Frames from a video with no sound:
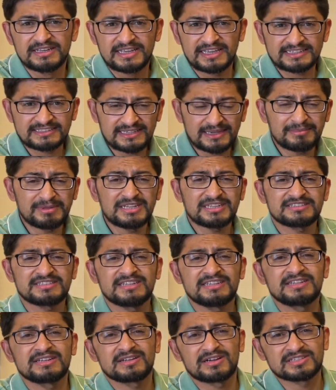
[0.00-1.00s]

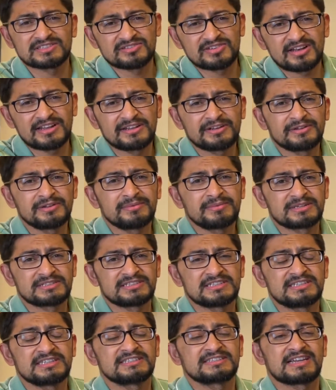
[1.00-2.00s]
Examination in Australian
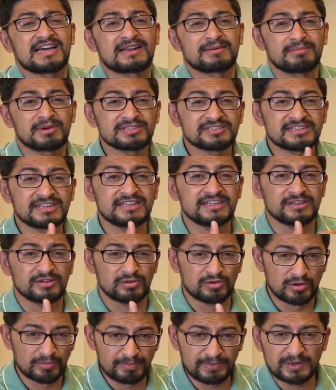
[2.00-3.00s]
universities are mostly
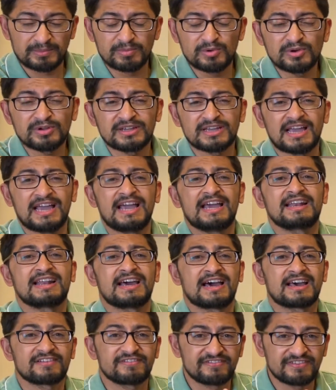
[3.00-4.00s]
open book and
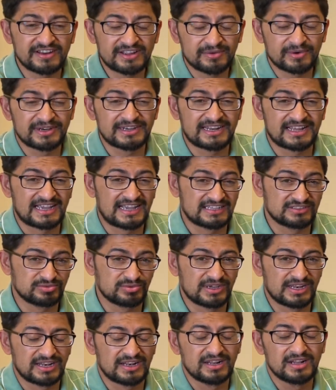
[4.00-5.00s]
are frequent as
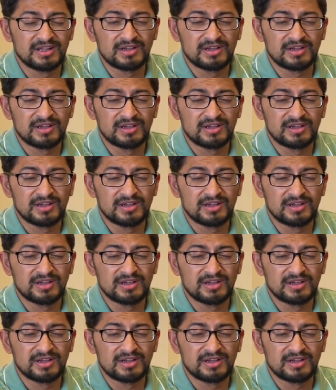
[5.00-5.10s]
well.